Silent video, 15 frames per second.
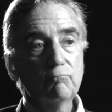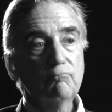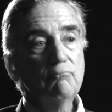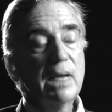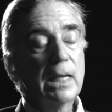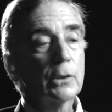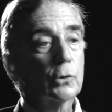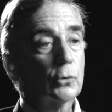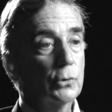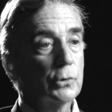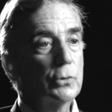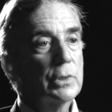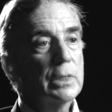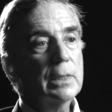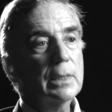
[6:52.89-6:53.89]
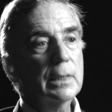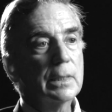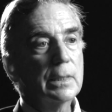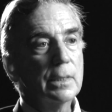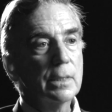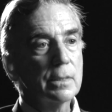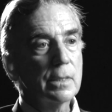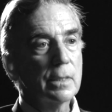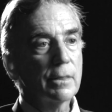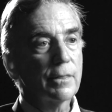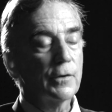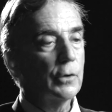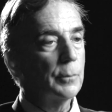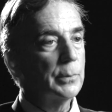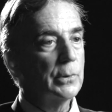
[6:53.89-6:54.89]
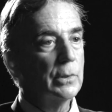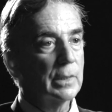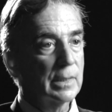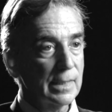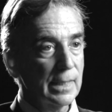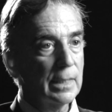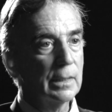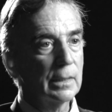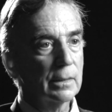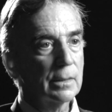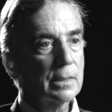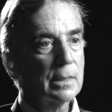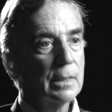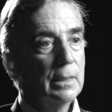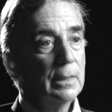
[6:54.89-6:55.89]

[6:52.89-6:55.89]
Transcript: medical utility is in therapeutic settings.